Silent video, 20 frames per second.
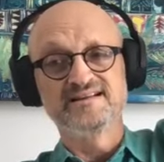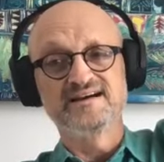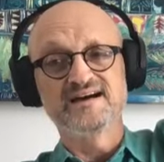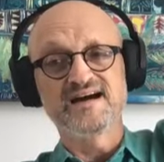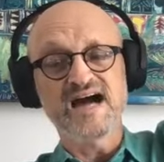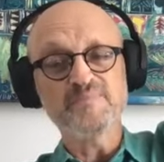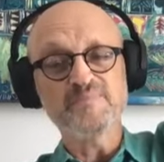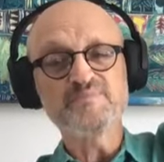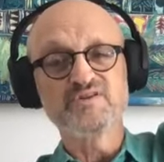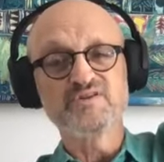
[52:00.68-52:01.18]

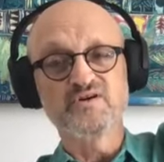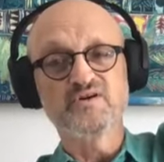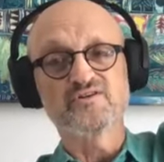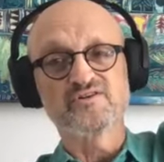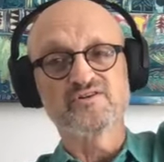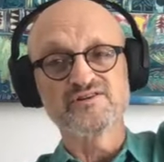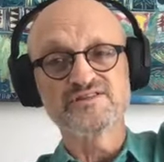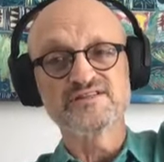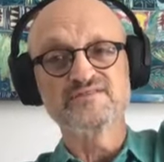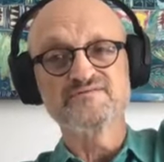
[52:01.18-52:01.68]
and up
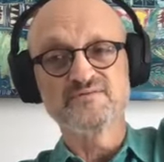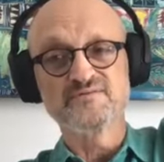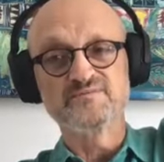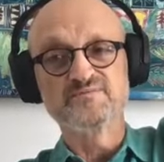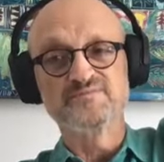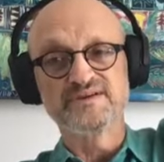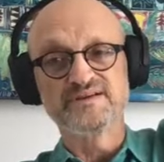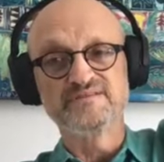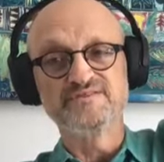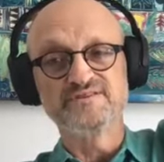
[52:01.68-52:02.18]
yours if
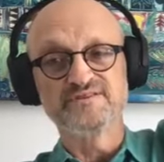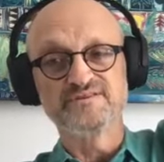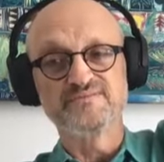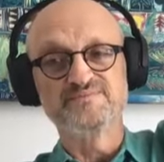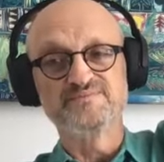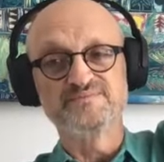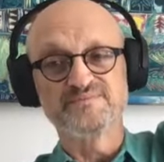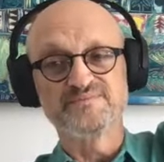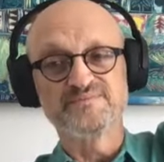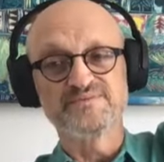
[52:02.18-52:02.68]
you if
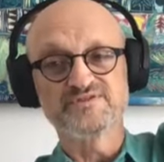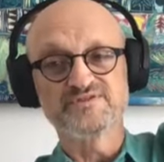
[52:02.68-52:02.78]
you